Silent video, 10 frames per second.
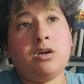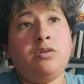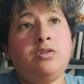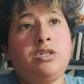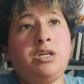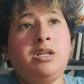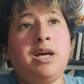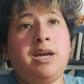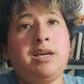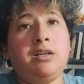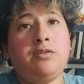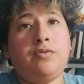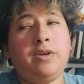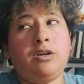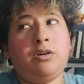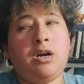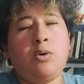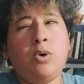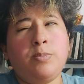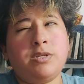until I can figure a
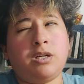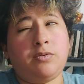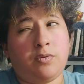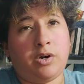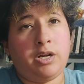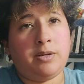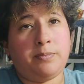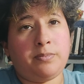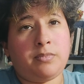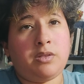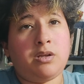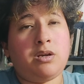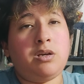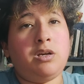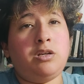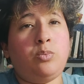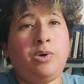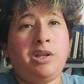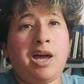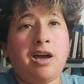website for it. It
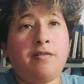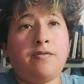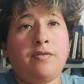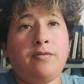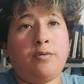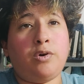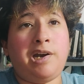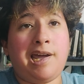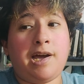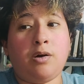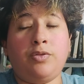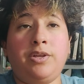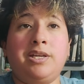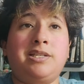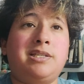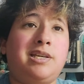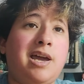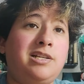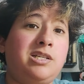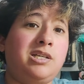will have, for now, the
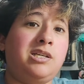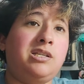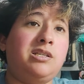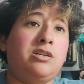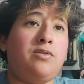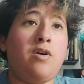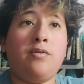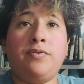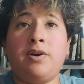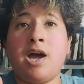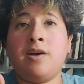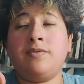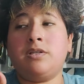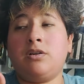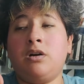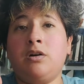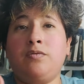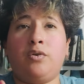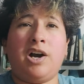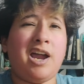sketches, the rough draft,
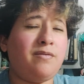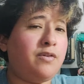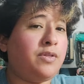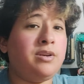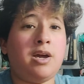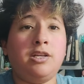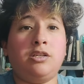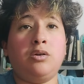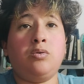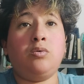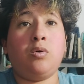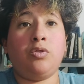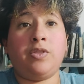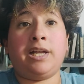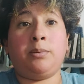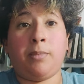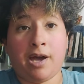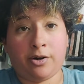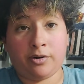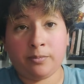for everything I do on that
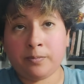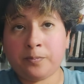matter.